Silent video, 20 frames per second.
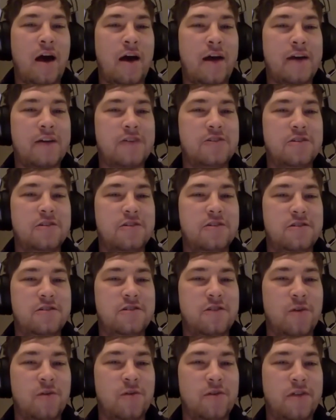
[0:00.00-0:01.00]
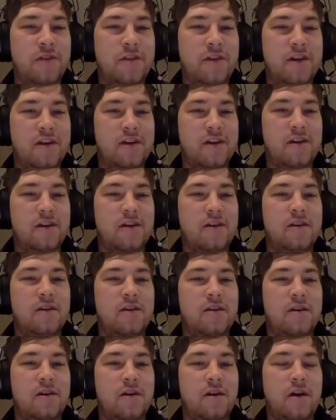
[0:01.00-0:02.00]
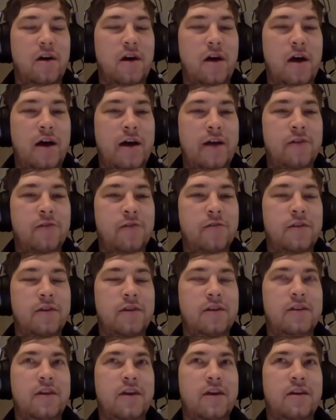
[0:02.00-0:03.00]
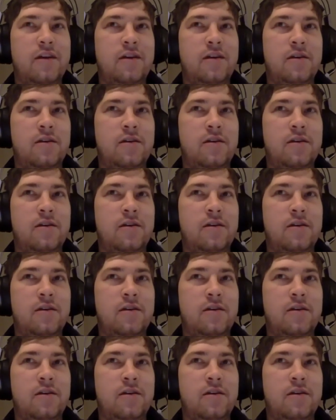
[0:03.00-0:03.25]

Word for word: I Sorry. actually don't think, I don't think that,